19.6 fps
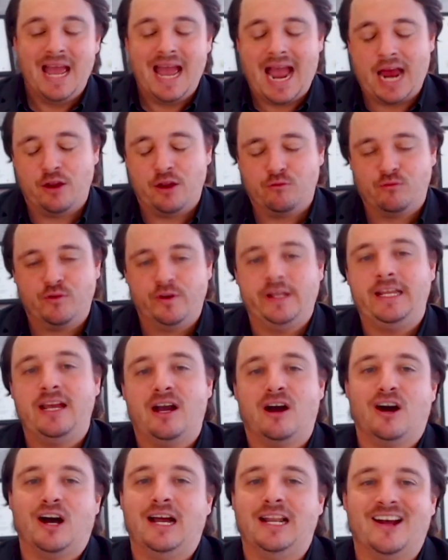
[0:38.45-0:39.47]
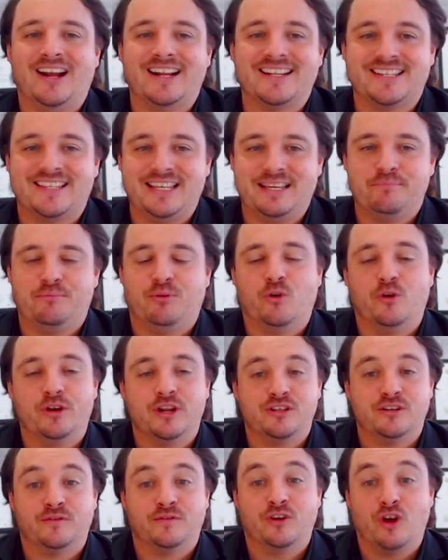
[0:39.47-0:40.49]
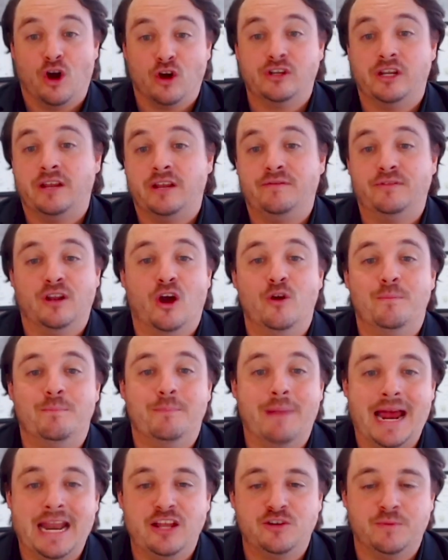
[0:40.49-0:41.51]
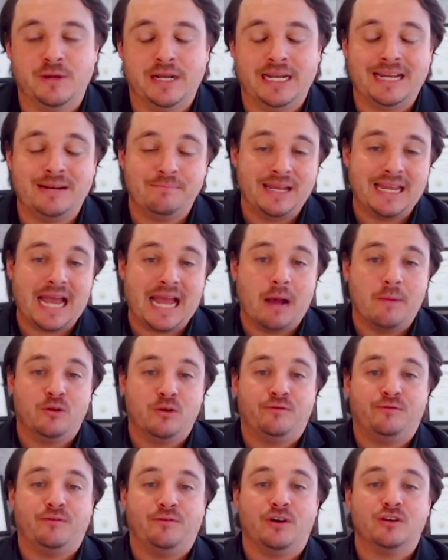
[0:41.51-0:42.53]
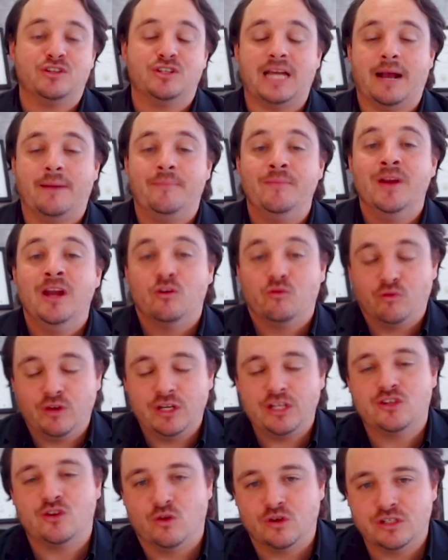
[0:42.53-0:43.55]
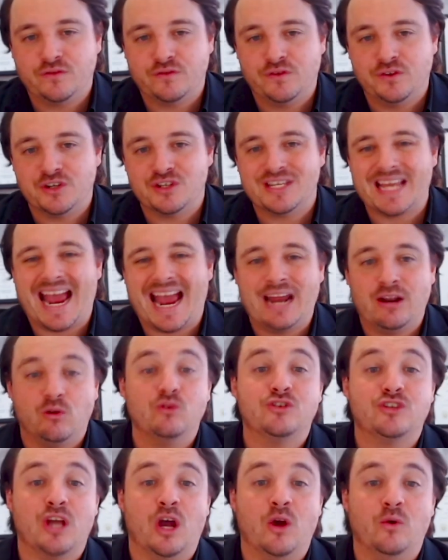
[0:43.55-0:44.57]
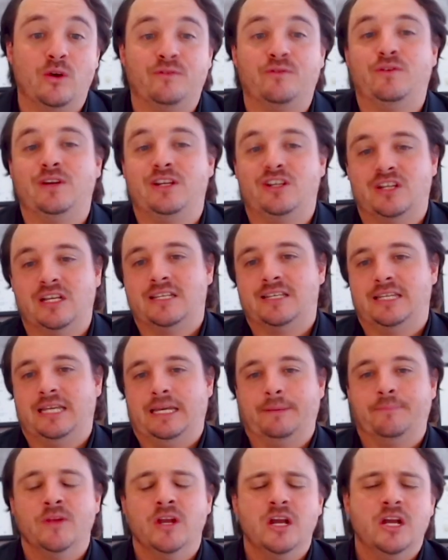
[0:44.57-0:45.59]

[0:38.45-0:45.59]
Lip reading: and it really highlights the importance of cognitive load management in being able to foster resourcefulness and also efficiency.